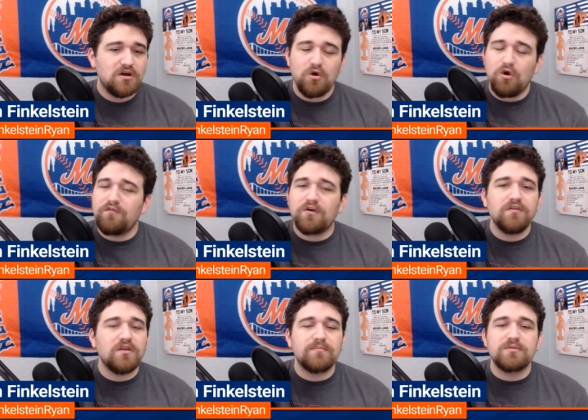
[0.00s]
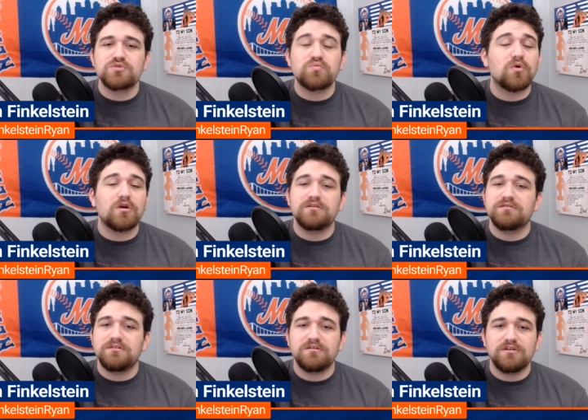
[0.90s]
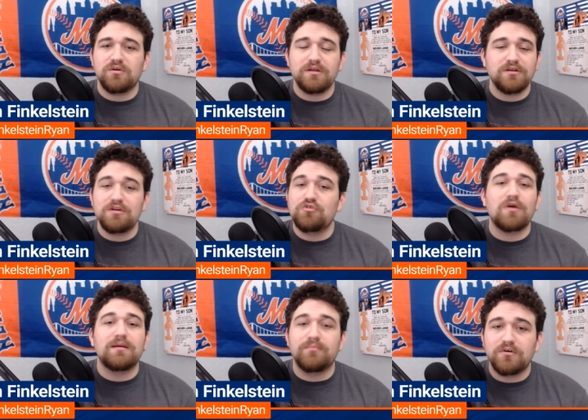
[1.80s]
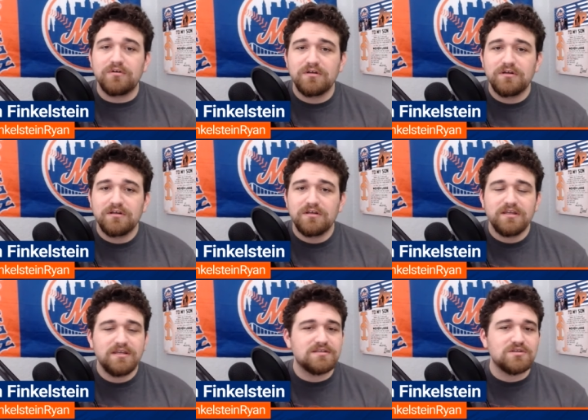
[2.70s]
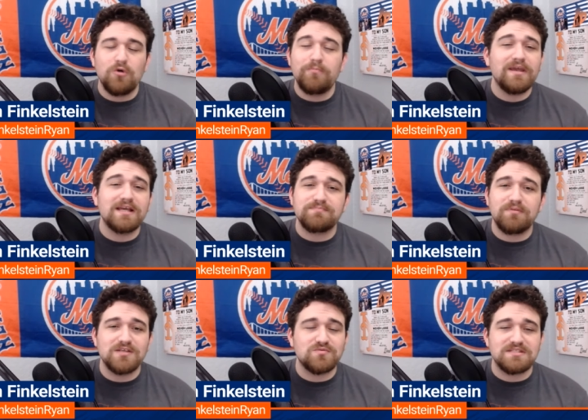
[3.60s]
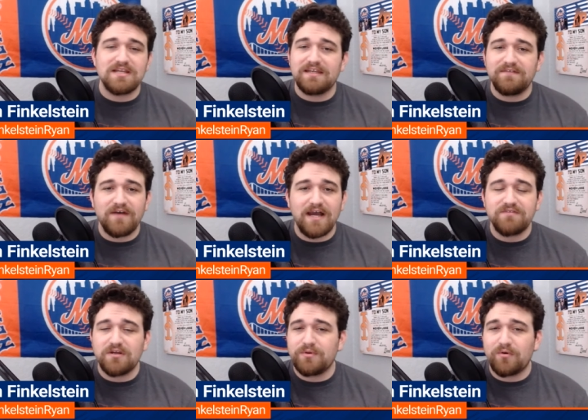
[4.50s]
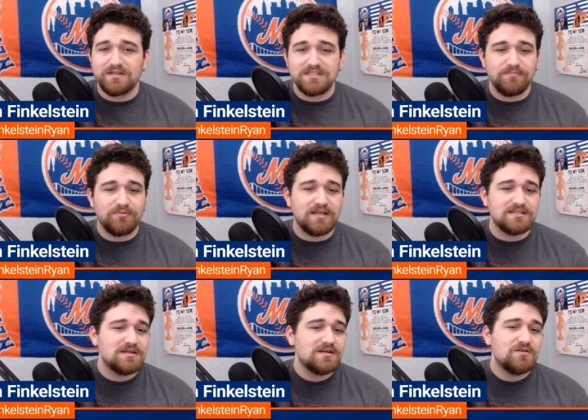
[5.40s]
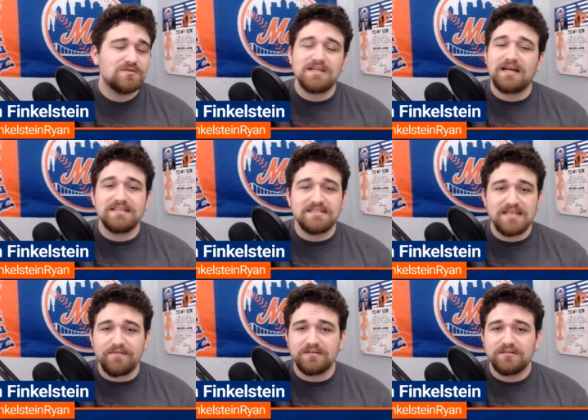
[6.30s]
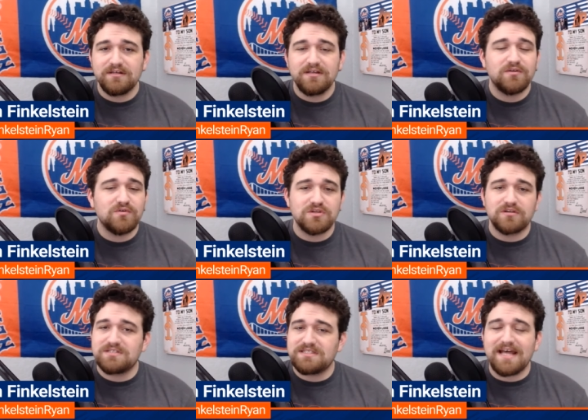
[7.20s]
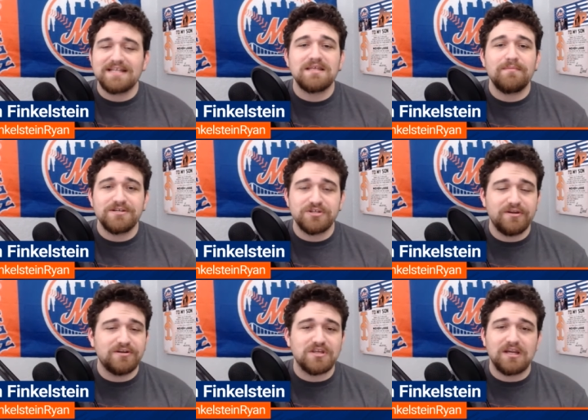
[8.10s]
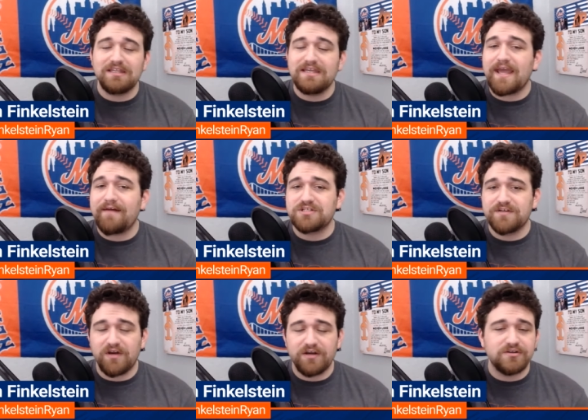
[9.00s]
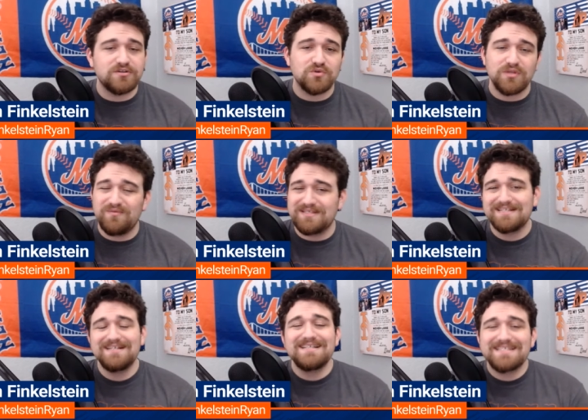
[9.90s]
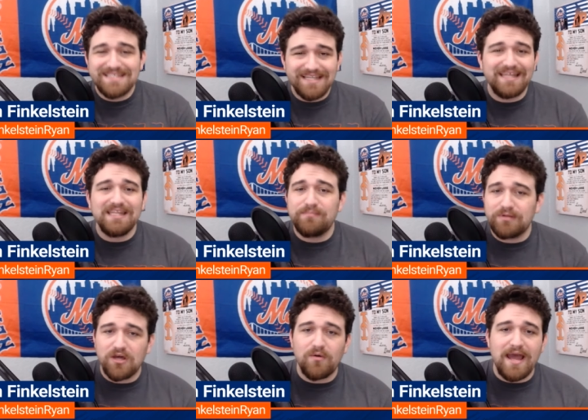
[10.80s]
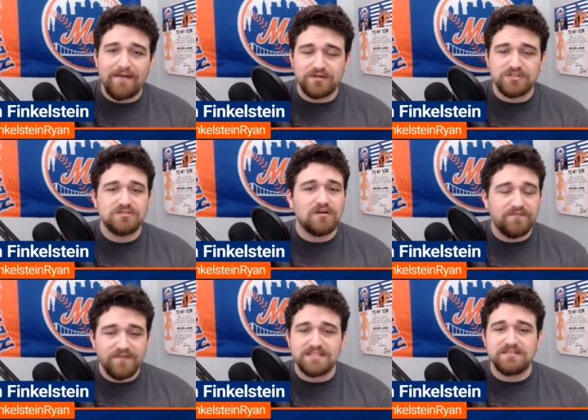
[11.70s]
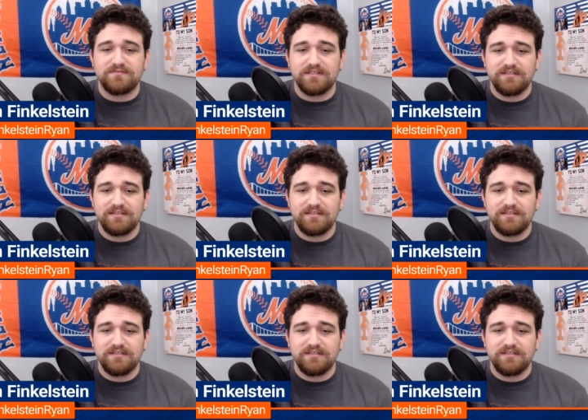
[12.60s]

Overall numbers weren't, you know, incredible. His OPS plus was 95. WRC plus was 97. Those are stats that measure hitters on a league average of 100. So he was slightly below average offensively.